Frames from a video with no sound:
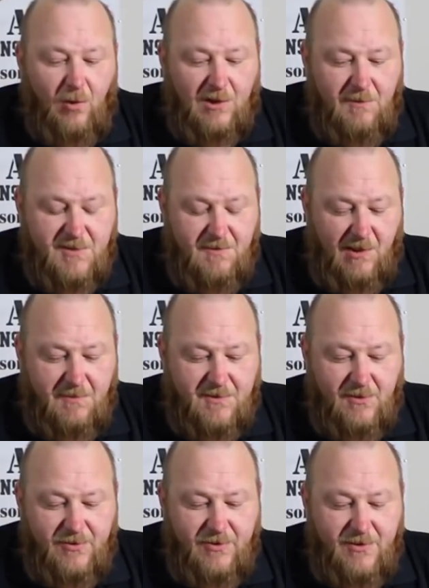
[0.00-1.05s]
Welcome to Small Arm
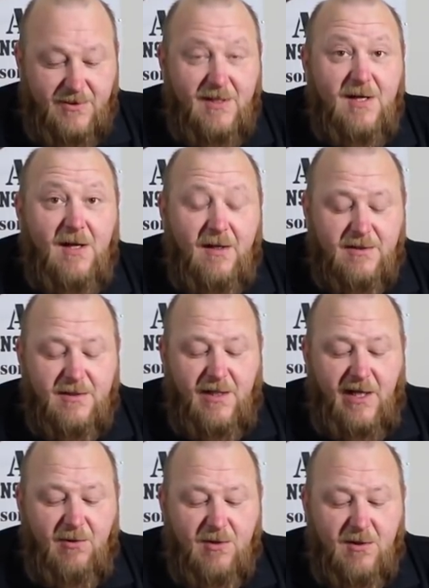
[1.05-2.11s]
Solutions.
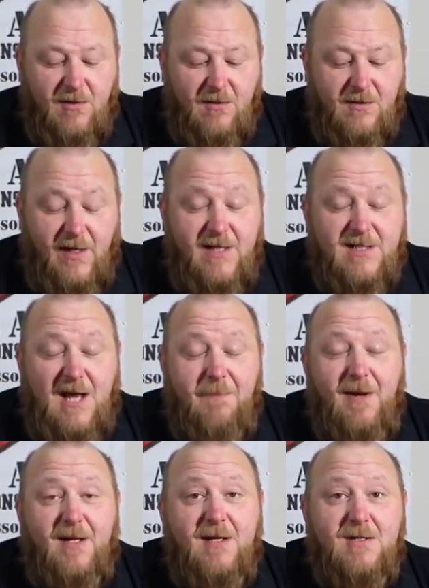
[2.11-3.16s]
Today's
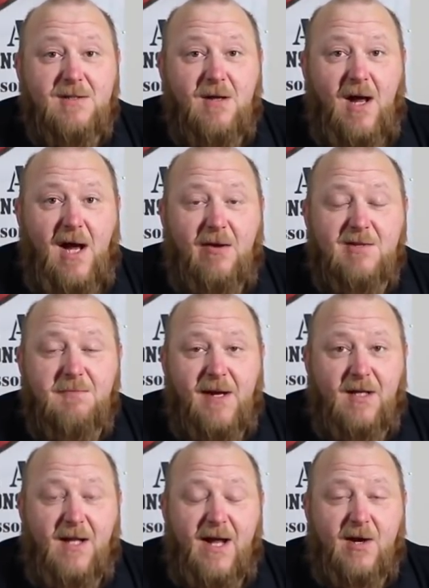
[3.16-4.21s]
topic is, how does my
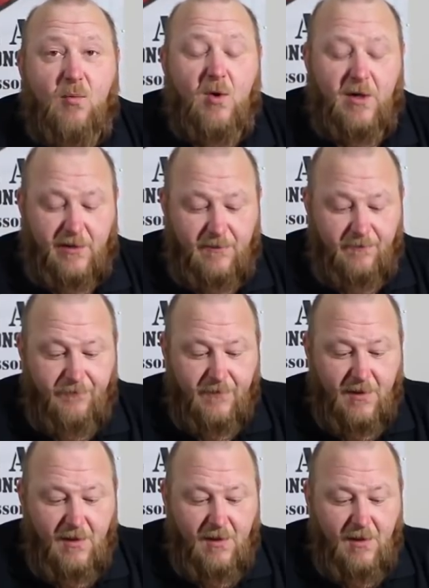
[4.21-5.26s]
Glock work?
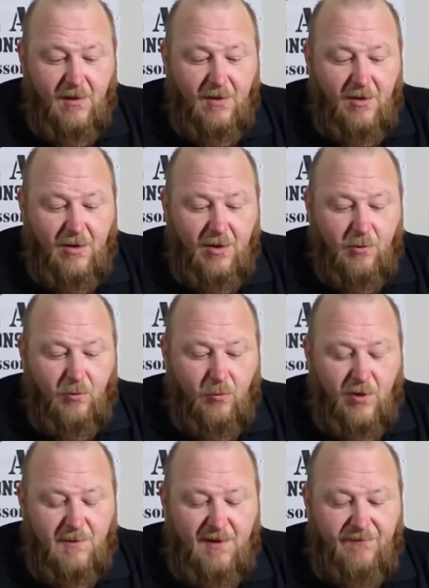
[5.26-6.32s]

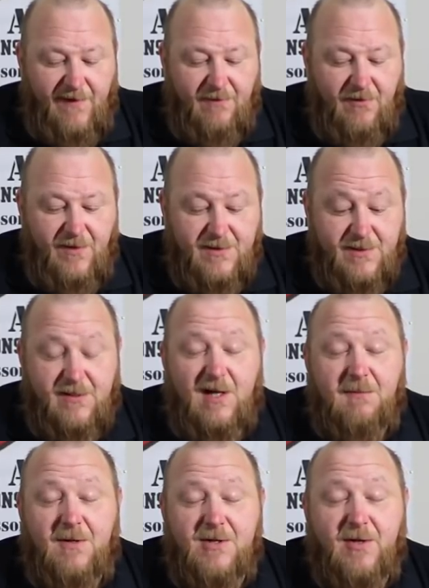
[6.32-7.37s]
One of my favorite things as an
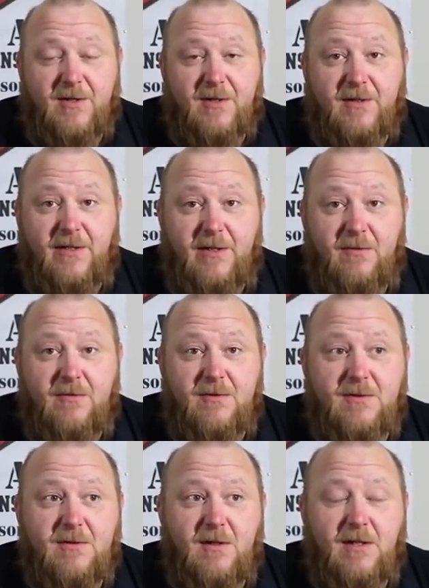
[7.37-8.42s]
armor instructor to
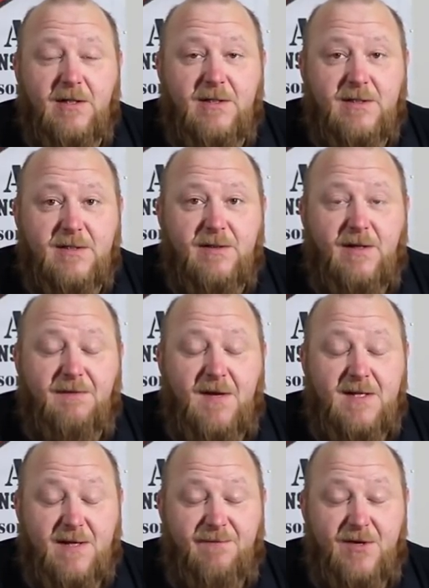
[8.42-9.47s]
use is
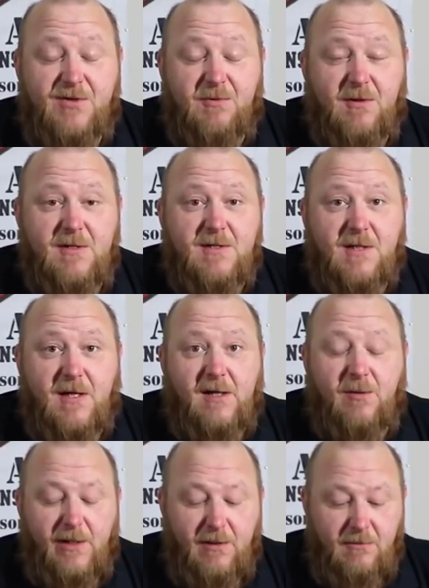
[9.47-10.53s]
a
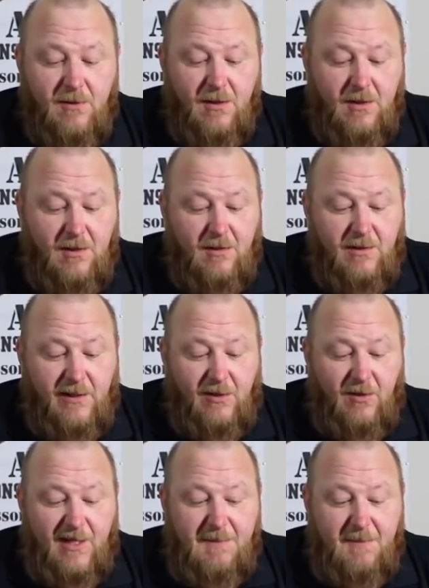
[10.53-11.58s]
cutaway. And I
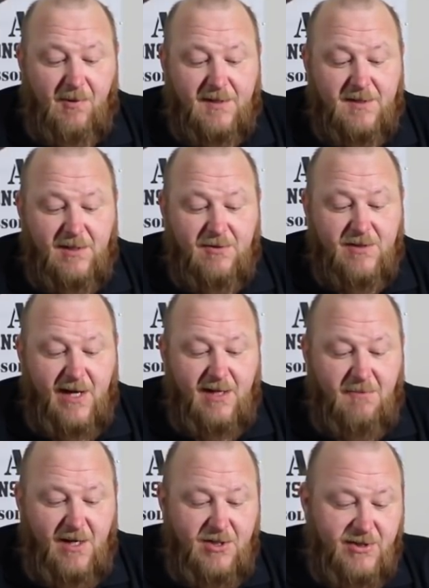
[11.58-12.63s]
know a lot of people like to use
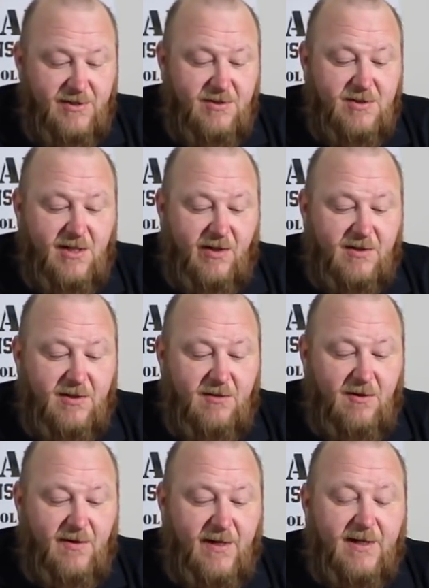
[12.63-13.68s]
animations, they like to
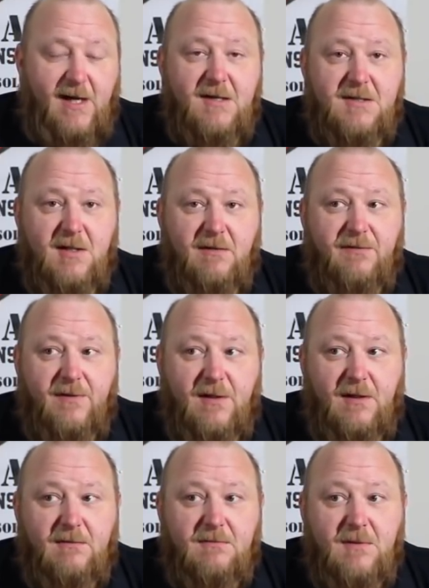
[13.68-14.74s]
do all that kind of stuff.
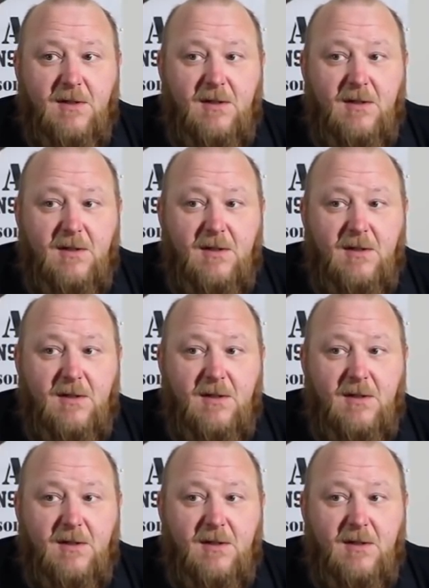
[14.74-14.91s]
I